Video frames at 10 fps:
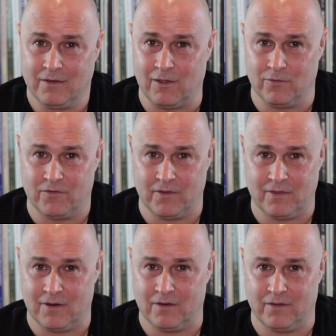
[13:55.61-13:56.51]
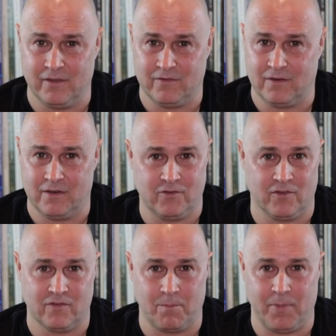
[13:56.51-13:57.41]
Don't sit there and listen to
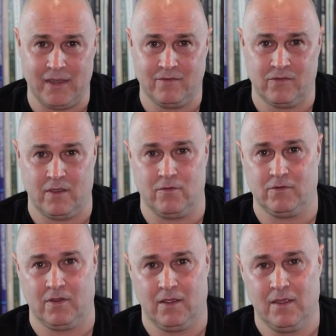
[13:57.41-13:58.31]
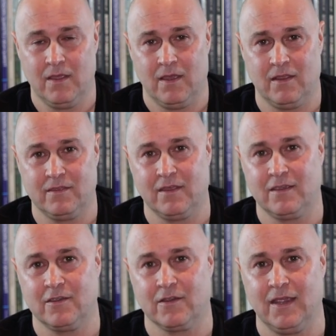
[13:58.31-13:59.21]
just a bass note and
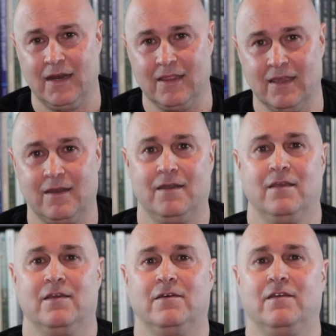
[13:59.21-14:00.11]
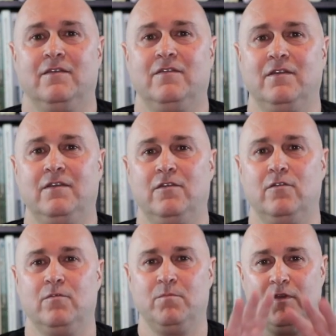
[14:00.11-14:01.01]
think you're getting it. Listen
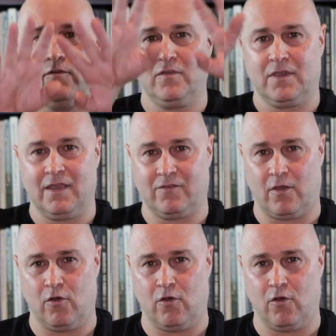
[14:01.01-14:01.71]
to music as a